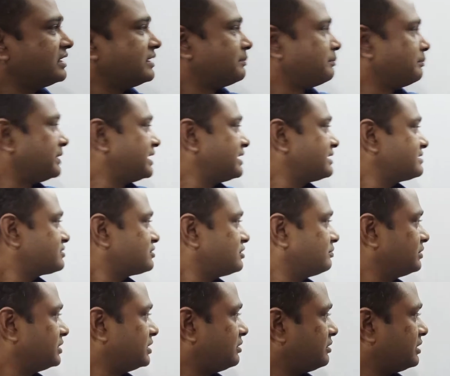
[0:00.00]
Mass
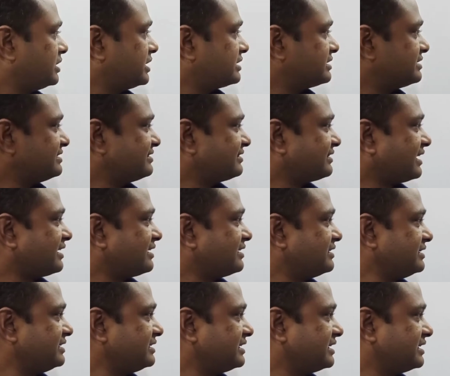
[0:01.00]
of the wire is
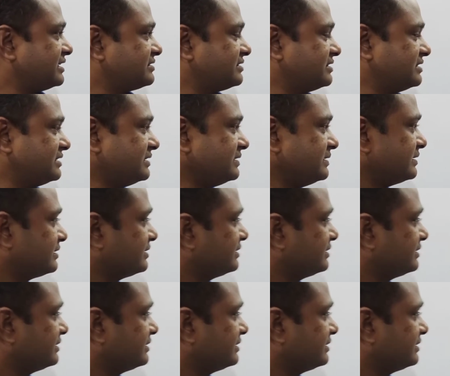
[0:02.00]
30 kg.